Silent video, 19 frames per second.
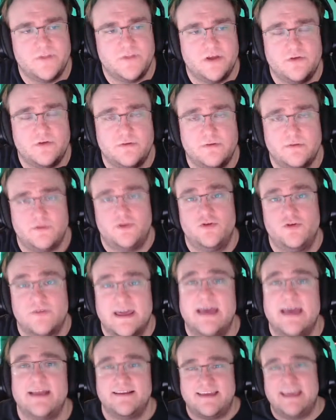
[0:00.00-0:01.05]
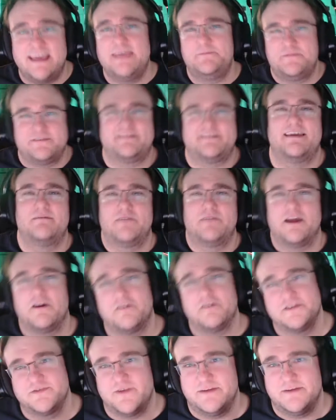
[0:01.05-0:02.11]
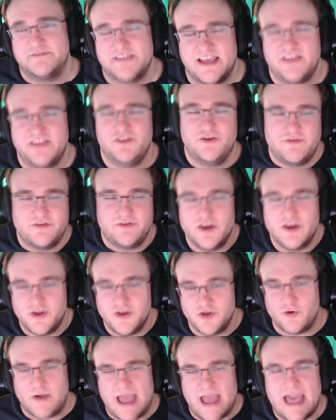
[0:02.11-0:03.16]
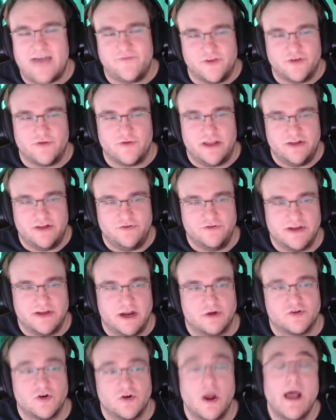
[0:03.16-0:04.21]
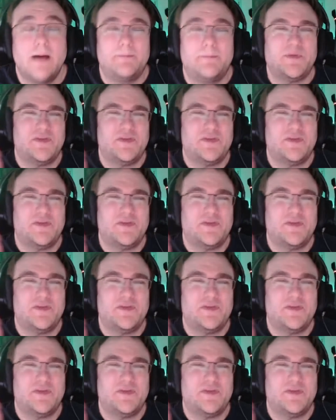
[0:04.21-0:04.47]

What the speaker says: you can keep the same character is what I'm saying. You don't have to create a new character, but the